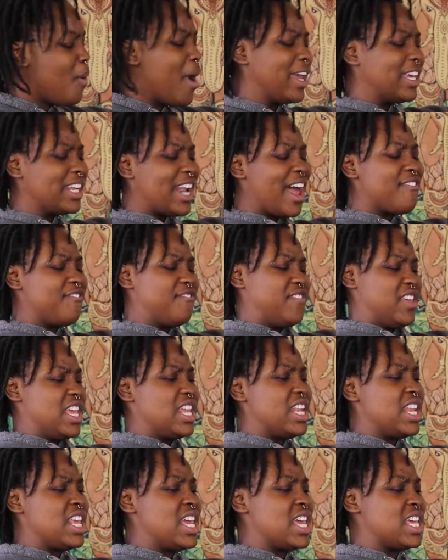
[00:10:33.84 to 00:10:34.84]
wait, can I
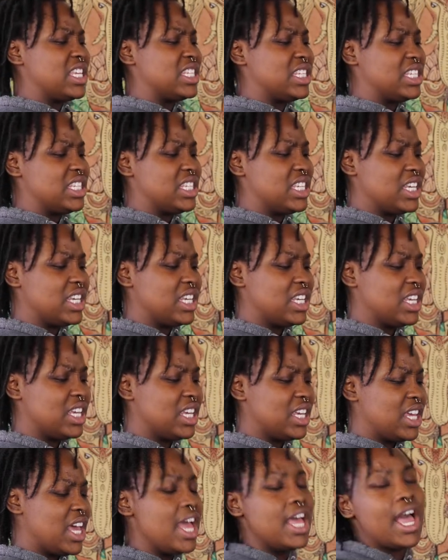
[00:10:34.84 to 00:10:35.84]
fit this?
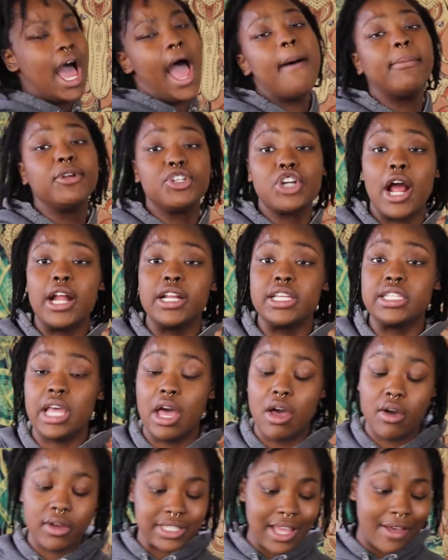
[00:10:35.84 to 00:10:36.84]
I'm gonna try this
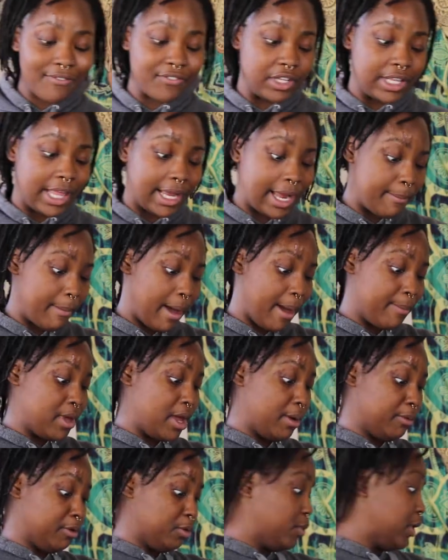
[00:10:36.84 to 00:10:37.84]
on because I feel like I might
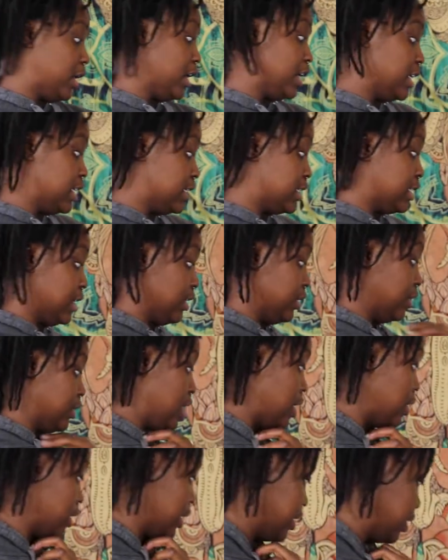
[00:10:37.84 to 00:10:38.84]
be able to wear this still.
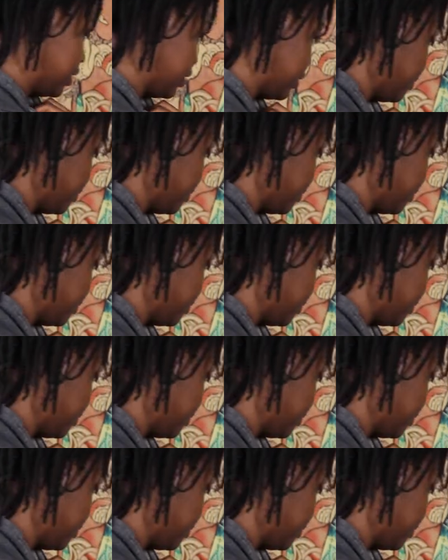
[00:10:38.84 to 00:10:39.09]
Hold up.